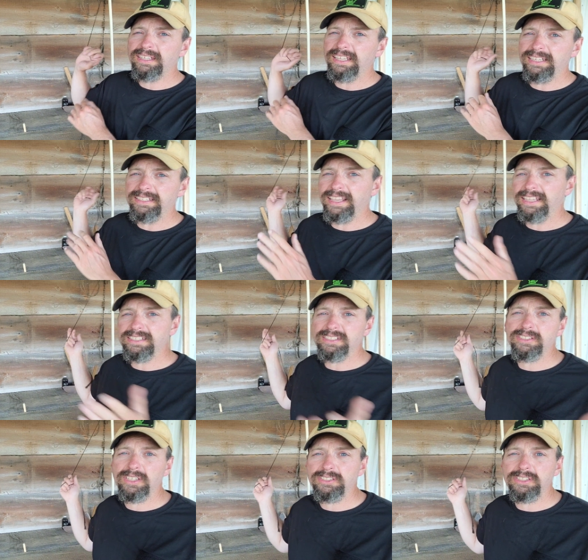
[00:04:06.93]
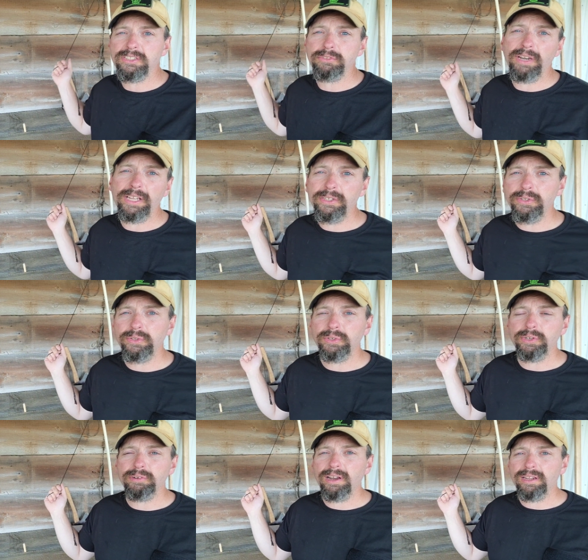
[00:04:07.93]
In cases such as a raccoon or
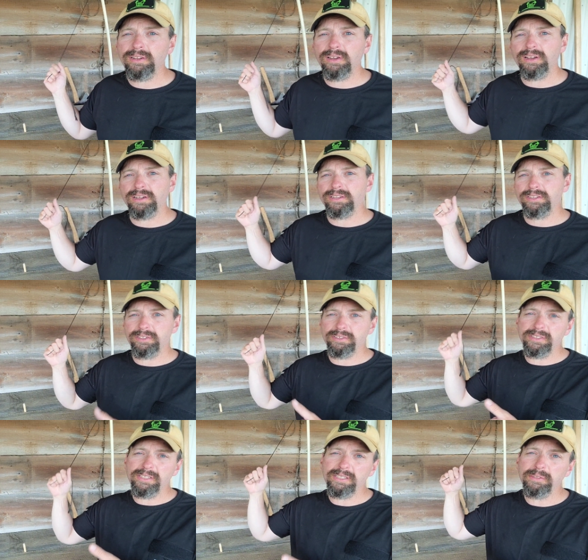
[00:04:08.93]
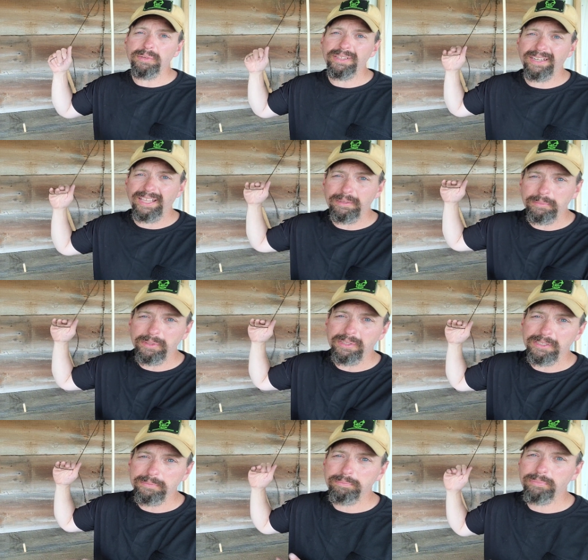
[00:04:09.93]
a groundhog, you're dealing with an animal
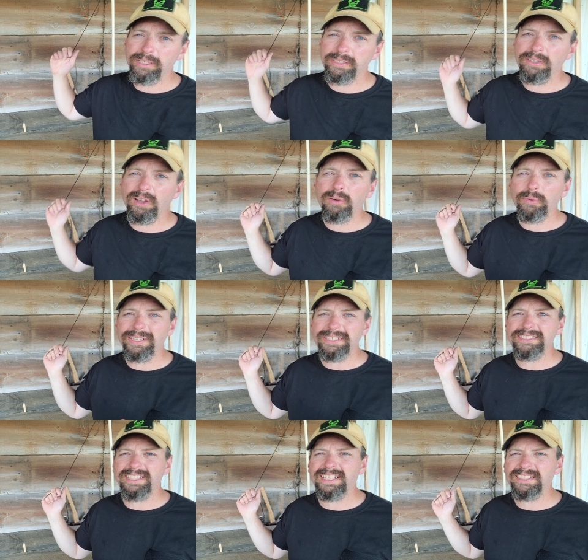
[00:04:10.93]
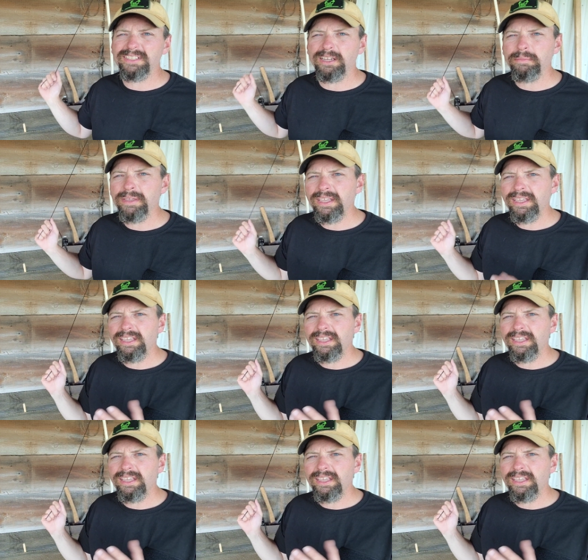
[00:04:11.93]
that's pretty tall when it stands up.